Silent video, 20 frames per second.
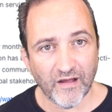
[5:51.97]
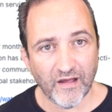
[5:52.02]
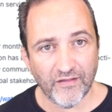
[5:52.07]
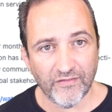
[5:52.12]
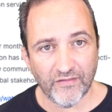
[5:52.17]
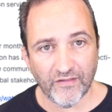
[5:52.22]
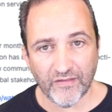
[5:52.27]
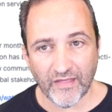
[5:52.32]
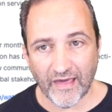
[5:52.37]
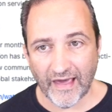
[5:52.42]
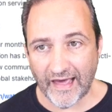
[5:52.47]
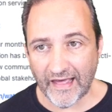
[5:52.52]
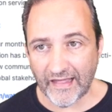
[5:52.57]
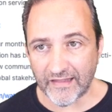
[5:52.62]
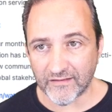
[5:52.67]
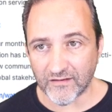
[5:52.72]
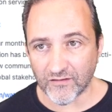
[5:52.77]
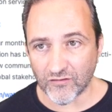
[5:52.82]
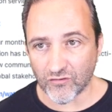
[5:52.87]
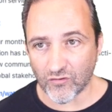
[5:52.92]
and then
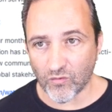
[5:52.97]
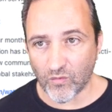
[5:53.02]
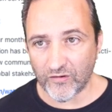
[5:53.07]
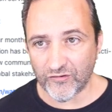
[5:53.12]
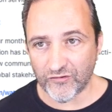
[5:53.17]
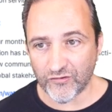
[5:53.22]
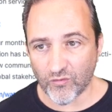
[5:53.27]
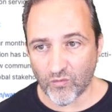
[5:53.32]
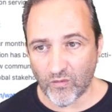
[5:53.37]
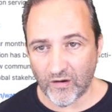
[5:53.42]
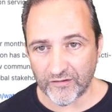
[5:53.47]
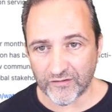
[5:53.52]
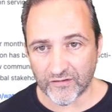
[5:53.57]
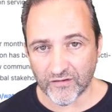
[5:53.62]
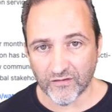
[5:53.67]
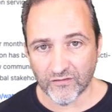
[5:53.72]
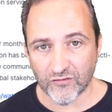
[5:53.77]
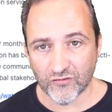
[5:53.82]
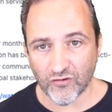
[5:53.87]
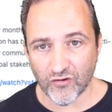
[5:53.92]
add the ones you want
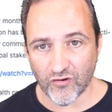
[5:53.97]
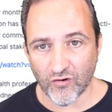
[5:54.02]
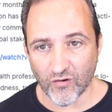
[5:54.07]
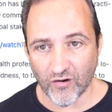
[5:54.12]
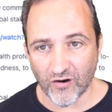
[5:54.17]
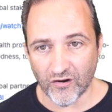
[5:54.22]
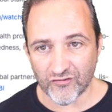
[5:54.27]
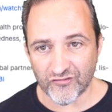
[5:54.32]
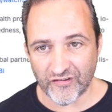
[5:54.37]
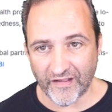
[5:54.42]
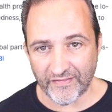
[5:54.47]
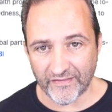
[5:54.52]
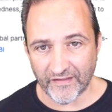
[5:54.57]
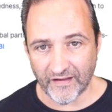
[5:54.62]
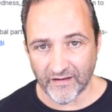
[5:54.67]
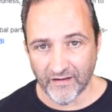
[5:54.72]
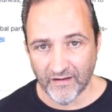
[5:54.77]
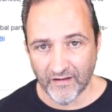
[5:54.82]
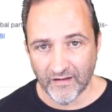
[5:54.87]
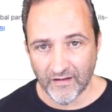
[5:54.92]
to your agenda.